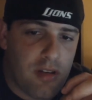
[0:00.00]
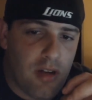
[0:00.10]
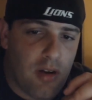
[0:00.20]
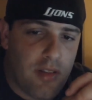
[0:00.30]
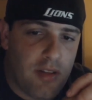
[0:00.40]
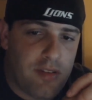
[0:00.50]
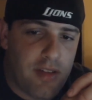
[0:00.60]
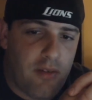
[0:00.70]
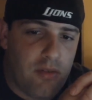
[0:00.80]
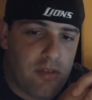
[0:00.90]
I think
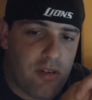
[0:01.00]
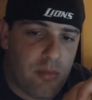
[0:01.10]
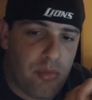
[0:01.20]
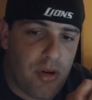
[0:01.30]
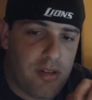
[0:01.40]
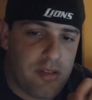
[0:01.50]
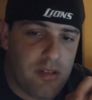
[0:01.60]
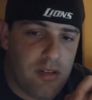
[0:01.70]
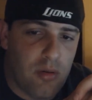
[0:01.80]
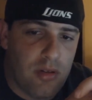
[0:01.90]
Stafford started
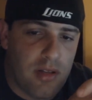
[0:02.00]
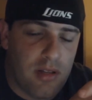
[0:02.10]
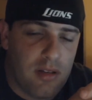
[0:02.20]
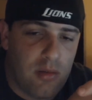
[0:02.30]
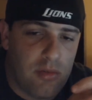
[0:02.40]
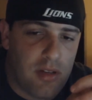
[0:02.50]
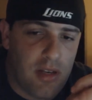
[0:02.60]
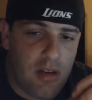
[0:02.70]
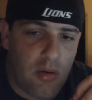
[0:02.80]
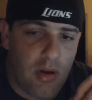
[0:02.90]
pressing, knowing that he was
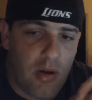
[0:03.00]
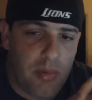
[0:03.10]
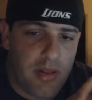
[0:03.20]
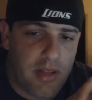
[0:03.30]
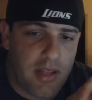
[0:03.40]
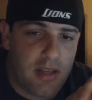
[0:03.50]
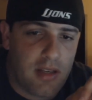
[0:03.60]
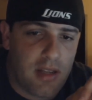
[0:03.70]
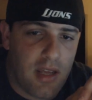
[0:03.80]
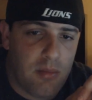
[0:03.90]
getting no help at the
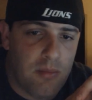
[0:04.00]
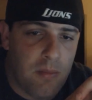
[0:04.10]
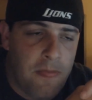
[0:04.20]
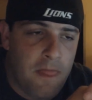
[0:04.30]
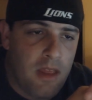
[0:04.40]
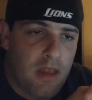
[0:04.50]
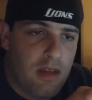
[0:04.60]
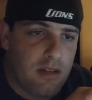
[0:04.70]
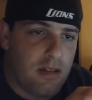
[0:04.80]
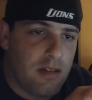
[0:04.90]
kicking game.
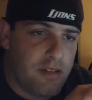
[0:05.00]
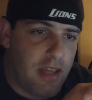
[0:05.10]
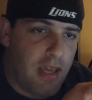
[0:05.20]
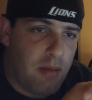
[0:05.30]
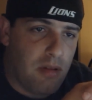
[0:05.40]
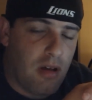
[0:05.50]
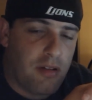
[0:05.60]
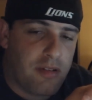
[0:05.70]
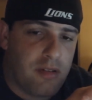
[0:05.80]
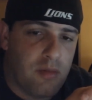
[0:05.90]
And then this game
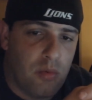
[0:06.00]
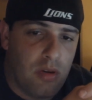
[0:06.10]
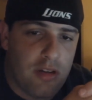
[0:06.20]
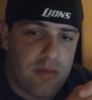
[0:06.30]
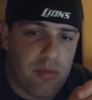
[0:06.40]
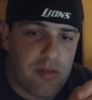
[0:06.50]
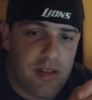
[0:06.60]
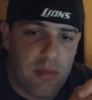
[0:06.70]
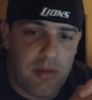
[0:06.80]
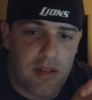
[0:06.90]
lost
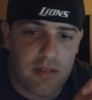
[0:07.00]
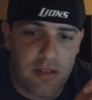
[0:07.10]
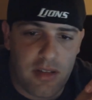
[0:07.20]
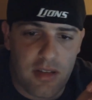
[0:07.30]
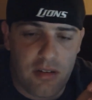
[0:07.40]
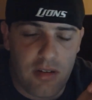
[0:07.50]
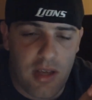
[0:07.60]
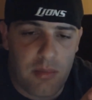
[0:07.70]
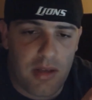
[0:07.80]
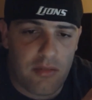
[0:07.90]
100% because the kicker
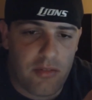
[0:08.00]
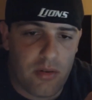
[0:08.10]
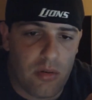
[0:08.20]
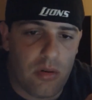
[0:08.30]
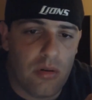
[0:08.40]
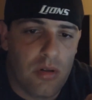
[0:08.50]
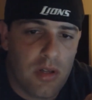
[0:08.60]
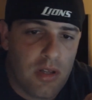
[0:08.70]
can't make a field goal.